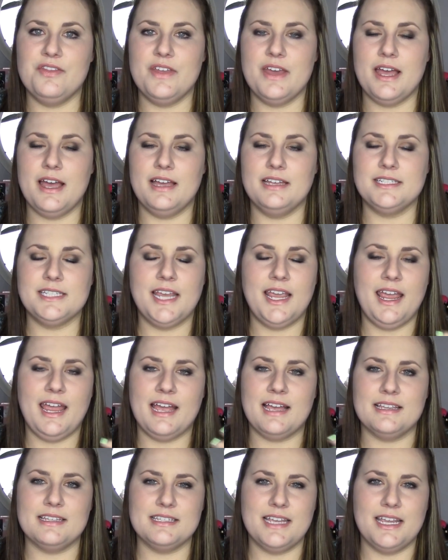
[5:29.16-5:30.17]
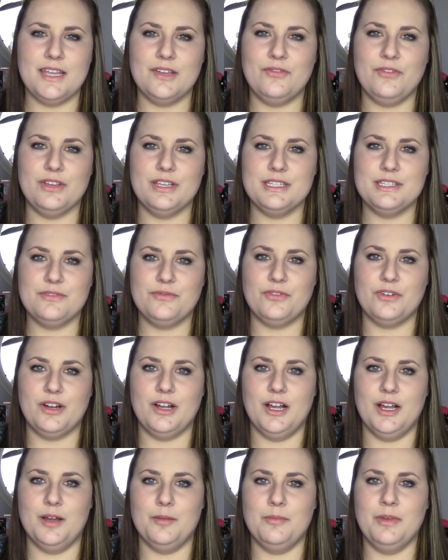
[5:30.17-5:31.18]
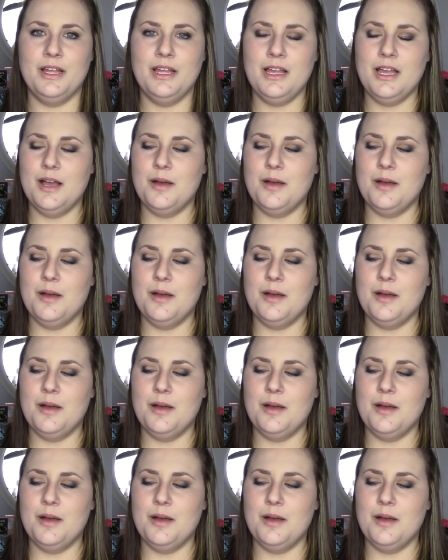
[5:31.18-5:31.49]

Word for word: that As If is from,